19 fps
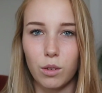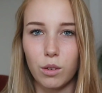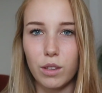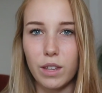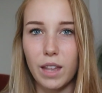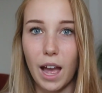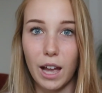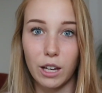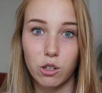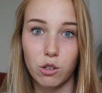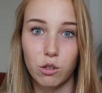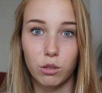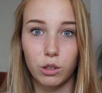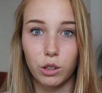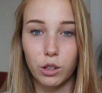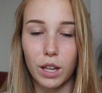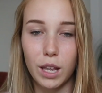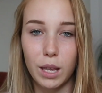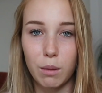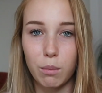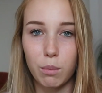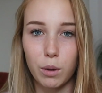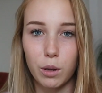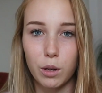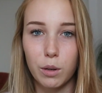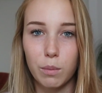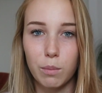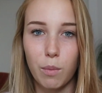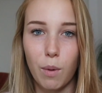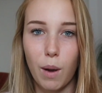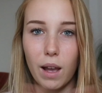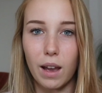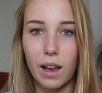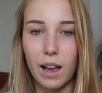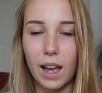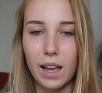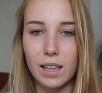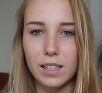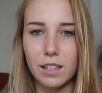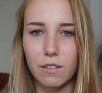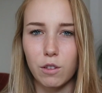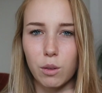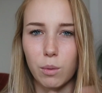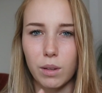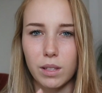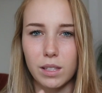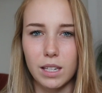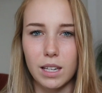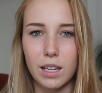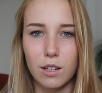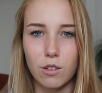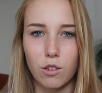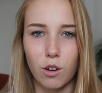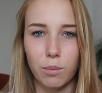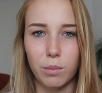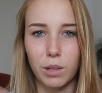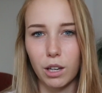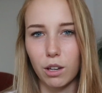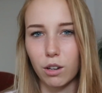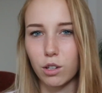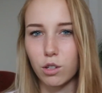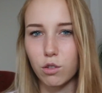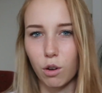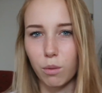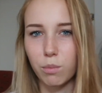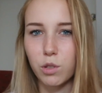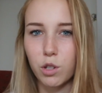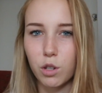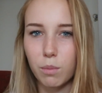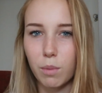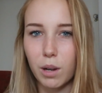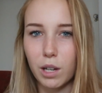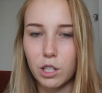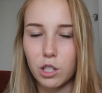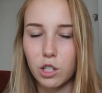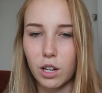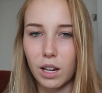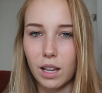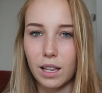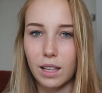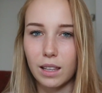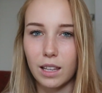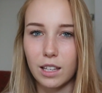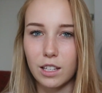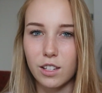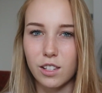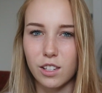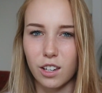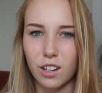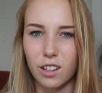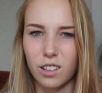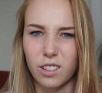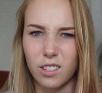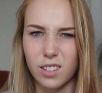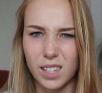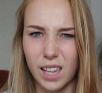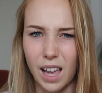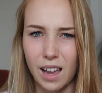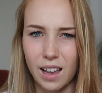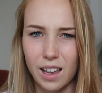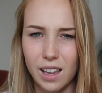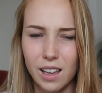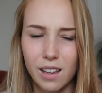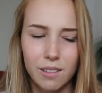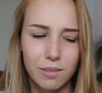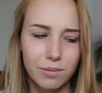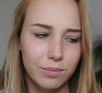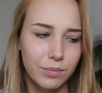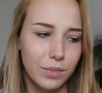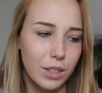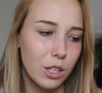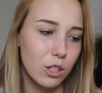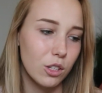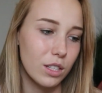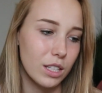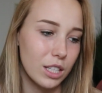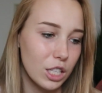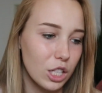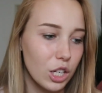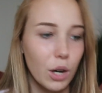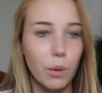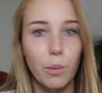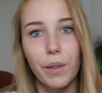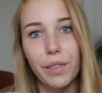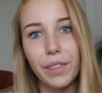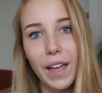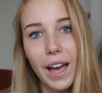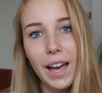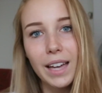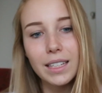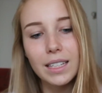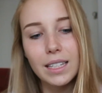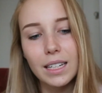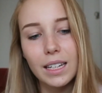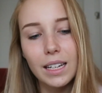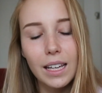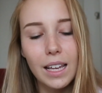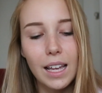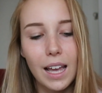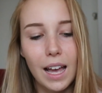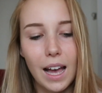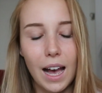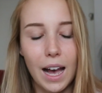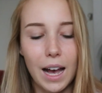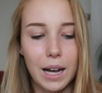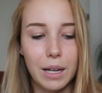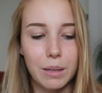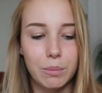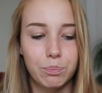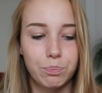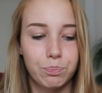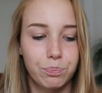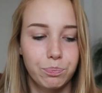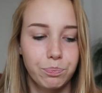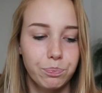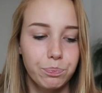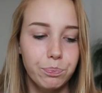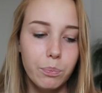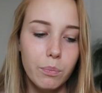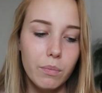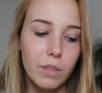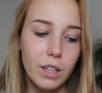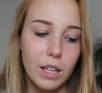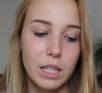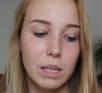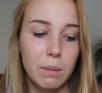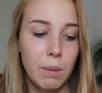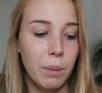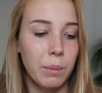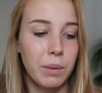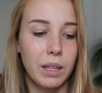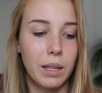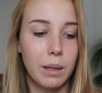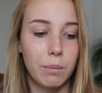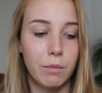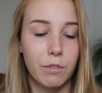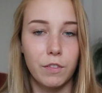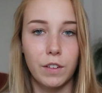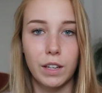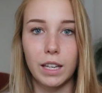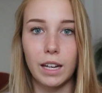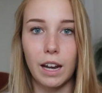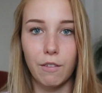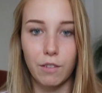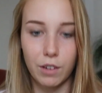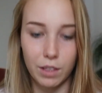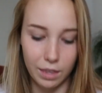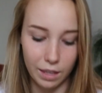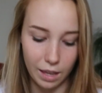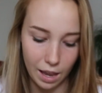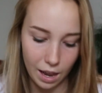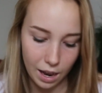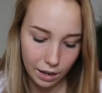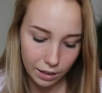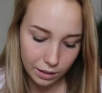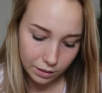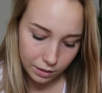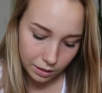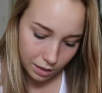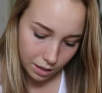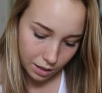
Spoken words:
natural looking boob, whereas if you went teardrop, they're going to drop too much and they're just going to look saggy. You don't want that. So met with him, figured everything out.